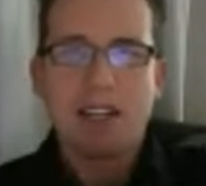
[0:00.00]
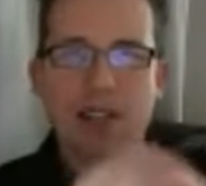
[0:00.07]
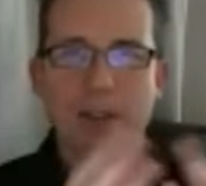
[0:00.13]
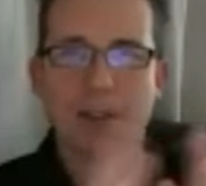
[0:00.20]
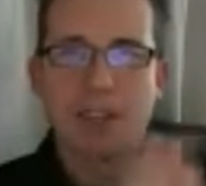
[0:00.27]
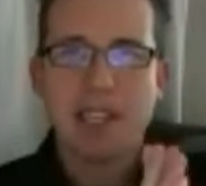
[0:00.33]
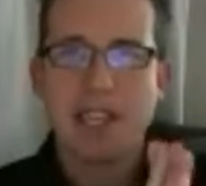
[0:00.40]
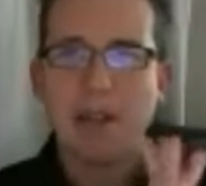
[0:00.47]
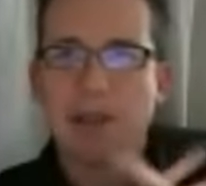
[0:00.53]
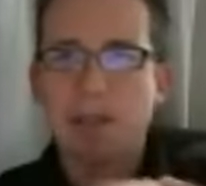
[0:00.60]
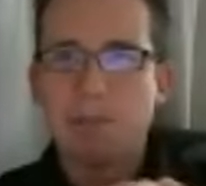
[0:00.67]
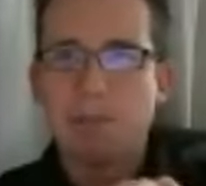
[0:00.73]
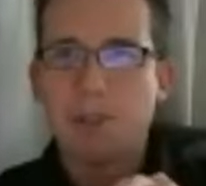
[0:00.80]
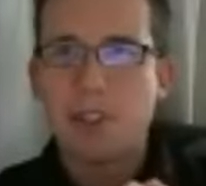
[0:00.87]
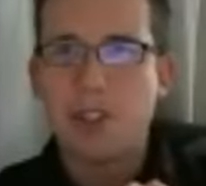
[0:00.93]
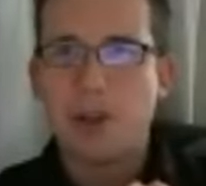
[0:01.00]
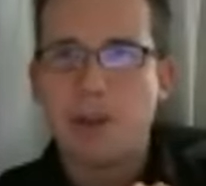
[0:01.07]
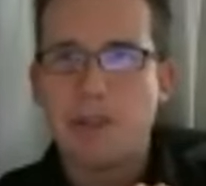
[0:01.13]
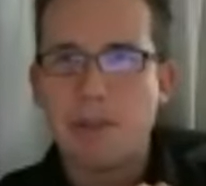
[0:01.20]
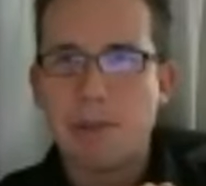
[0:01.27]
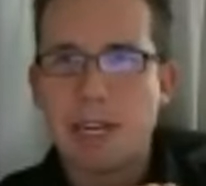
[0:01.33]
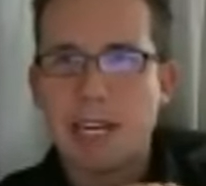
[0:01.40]
Okay, welcome to the show,
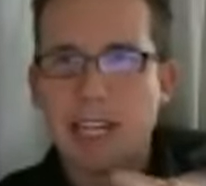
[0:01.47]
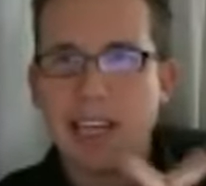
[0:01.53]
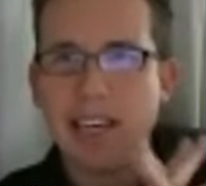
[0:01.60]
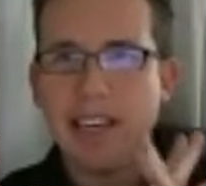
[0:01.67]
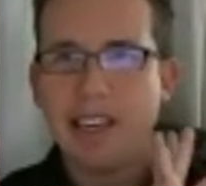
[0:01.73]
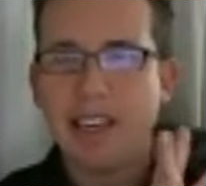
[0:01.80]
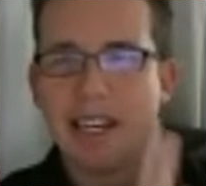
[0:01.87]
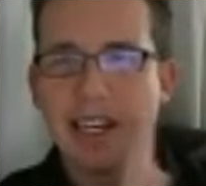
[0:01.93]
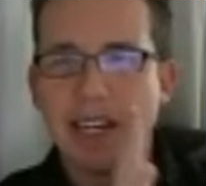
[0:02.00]
everybody.